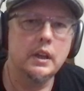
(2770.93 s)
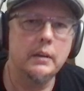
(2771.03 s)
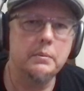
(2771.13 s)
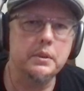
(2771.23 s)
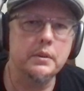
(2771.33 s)

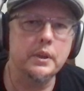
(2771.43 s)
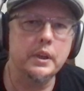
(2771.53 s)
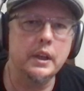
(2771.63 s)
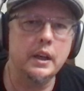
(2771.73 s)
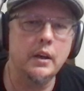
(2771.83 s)

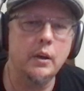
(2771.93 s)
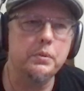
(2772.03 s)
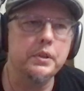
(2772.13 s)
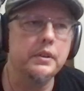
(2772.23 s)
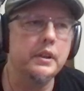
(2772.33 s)
absolutely. And I
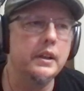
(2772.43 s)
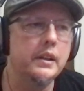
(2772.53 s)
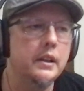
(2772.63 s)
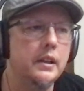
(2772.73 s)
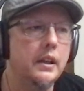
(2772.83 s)
hope to,
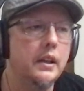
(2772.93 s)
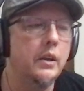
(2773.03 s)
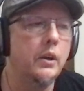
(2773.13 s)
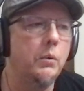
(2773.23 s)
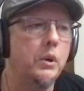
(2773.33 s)

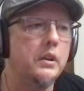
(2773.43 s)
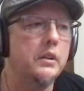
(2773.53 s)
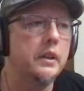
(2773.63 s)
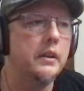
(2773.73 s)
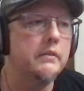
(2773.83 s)
I
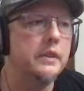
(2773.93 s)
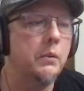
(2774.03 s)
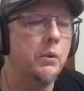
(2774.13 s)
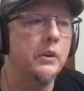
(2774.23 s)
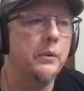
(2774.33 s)
want
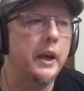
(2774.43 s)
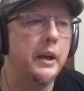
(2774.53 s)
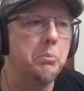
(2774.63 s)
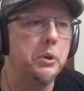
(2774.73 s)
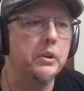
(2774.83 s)
to write
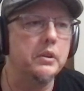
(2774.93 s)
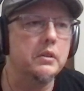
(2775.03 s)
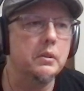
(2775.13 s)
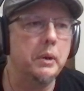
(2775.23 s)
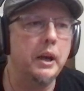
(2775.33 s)
a book
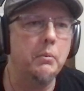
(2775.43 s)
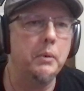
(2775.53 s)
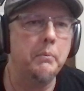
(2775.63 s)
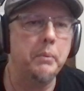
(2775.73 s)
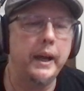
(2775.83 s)
about
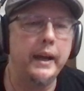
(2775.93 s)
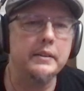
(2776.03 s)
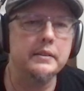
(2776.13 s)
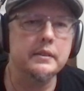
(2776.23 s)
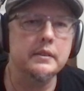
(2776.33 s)
my
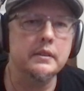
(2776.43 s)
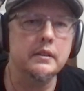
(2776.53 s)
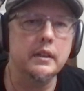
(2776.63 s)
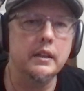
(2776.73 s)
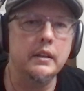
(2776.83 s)
past
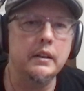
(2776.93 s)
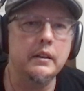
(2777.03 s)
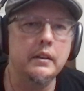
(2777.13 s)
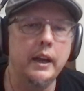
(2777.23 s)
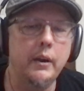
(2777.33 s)

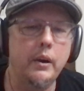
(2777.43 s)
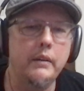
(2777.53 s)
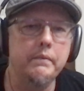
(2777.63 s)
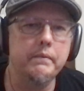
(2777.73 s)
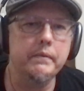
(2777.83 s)
and how
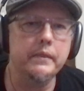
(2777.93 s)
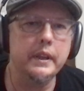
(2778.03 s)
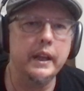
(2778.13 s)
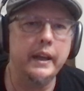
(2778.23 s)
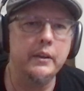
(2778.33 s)
I've
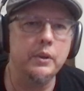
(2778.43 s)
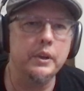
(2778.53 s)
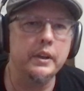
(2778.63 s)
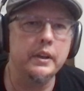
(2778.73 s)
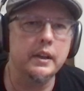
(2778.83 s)
handled
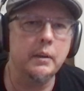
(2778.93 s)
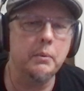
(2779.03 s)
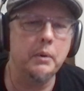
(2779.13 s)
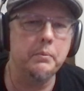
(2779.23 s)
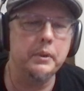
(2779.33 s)
it and come
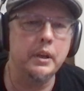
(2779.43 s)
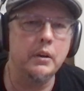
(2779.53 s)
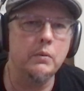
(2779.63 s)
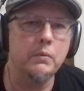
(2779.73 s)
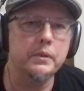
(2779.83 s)
up,
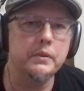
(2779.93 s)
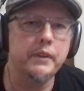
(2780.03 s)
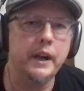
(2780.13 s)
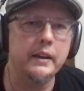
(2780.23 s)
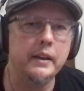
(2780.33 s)
to
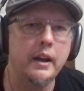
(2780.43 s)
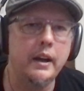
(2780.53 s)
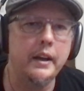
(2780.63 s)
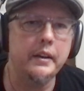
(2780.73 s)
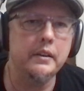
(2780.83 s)
find God